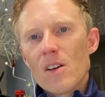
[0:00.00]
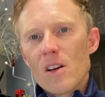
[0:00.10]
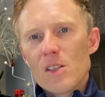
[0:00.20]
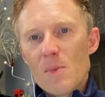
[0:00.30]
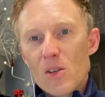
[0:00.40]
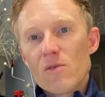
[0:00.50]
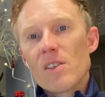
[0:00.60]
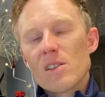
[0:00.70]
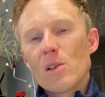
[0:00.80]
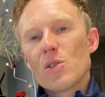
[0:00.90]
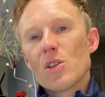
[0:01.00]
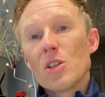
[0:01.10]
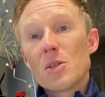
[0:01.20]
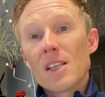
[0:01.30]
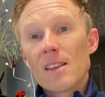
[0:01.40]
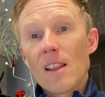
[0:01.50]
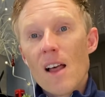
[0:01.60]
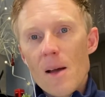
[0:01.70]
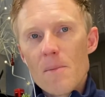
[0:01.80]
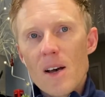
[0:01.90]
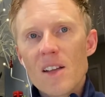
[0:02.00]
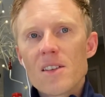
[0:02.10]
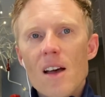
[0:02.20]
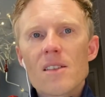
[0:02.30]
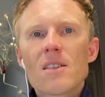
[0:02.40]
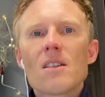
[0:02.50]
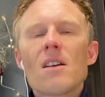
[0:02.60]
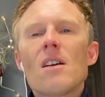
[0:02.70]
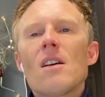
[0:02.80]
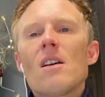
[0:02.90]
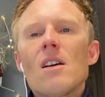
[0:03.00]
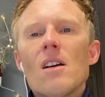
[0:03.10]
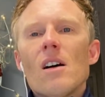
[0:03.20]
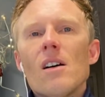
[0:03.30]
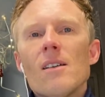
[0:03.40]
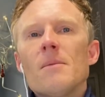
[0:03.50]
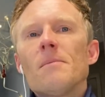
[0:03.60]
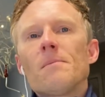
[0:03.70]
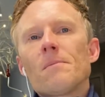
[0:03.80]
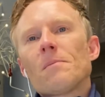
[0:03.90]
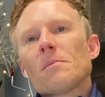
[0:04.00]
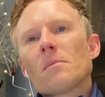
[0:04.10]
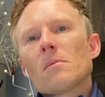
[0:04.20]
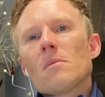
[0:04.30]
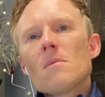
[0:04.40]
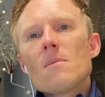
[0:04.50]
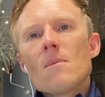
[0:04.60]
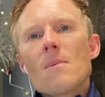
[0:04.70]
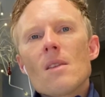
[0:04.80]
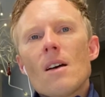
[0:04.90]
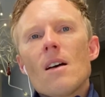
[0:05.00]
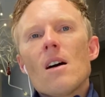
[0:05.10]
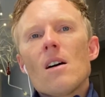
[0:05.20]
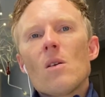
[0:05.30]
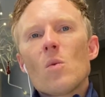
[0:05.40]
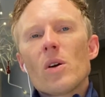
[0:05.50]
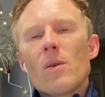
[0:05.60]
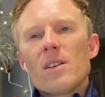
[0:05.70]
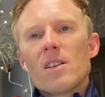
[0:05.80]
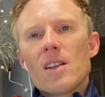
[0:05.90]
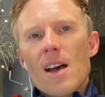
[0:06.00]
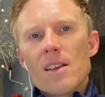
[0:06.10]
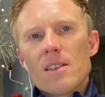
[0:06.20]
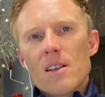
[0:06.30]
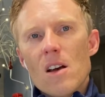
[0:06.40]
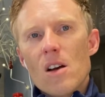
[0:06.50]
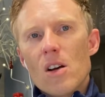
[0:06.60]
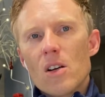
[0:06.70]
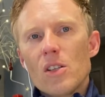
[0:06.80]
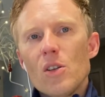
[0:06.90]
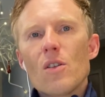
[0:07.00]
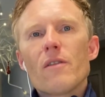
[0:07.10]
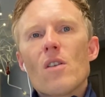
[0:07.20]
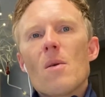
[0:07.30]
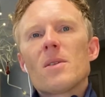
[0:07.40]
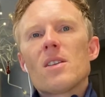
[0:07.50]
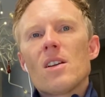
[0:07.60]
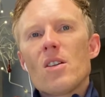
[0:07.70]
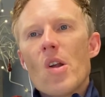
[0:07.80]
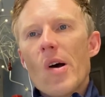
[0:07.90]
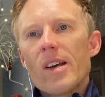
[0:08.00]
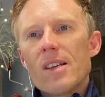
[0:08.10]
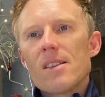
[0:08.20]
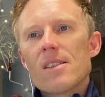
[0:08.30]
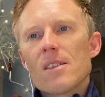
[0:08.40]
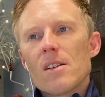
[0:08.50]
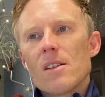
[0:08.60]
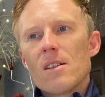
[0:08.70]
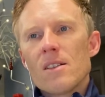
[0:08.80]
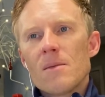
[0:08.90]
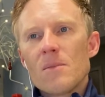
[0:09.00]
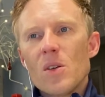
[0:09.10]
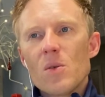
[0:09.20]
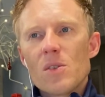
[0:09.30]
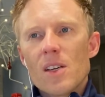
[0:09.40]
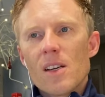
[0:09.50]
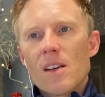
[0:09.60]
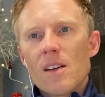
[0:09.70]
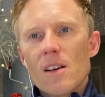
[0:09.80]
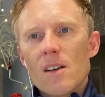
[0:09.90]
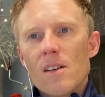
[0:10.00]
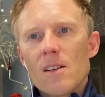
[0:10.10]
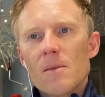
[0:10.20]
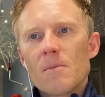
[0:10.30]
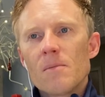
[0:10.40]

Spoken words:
spatial resolution, using the line pair test. We're going to test uniformity and noise using our